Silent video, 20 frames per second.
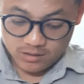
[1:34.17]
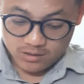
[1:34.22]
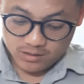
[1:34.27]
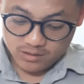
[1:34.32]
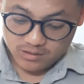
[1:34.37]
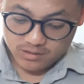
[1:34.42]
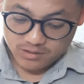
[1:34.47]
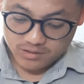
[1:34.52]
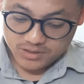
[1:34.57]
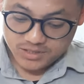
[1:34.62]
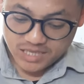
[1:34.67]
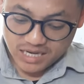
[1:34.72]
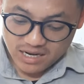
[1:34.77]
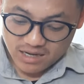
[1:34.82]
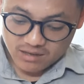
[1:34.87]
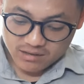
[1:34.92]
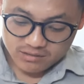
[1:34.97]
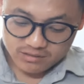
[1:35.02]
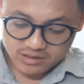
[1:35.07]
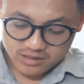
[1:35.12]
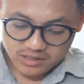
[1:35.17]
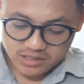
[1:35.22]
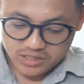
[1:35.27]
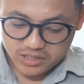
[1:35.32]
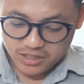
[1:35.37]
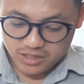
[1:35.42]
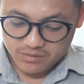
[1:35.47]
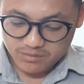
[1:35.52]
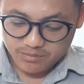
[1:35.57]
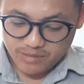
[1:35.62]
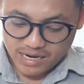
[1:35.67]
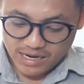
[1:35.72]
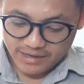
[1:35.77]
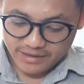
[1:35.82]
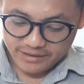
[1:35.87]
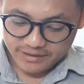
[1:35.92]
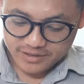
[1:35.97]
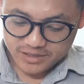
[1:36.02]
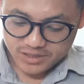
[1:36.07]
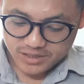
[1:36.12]
that he
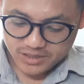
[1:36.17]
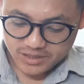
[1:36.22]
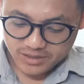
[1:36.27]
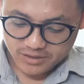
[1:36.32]
might